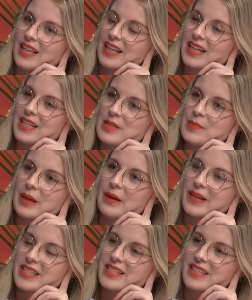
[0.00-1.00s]
It's a big
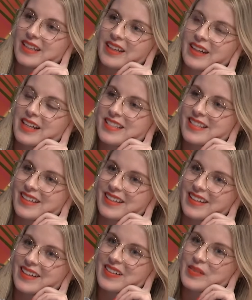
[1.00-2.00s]
question. And
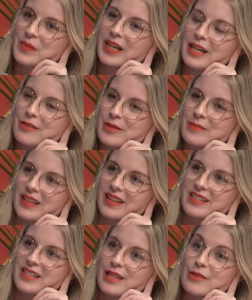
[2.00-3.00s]
when I thought about
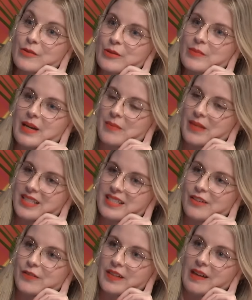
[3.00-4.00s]
this, I thought about
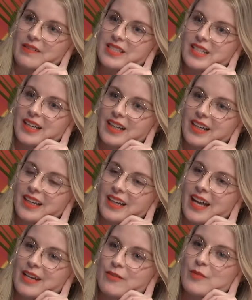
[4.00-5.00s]
myself when I was younger,
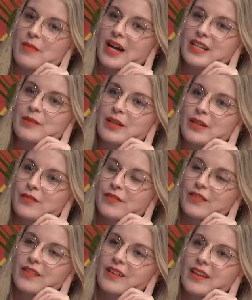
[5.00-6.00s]
and it reminded me of,
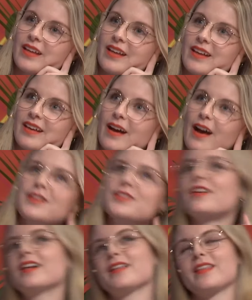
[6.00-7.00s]
I was
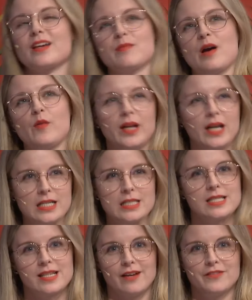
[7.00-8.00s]
trying to think about when I
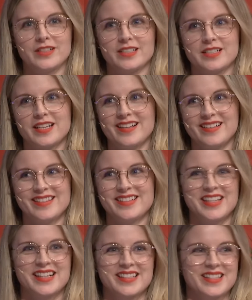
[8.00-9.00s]
discovered
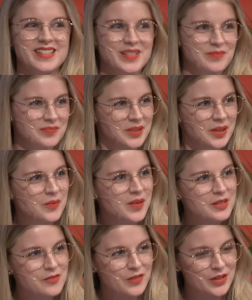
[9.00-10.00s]
sexism,
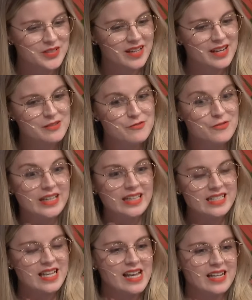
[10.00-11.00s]
when it first kind of reared
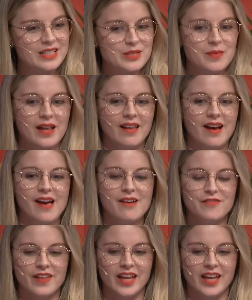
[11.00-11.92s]
its head into my life.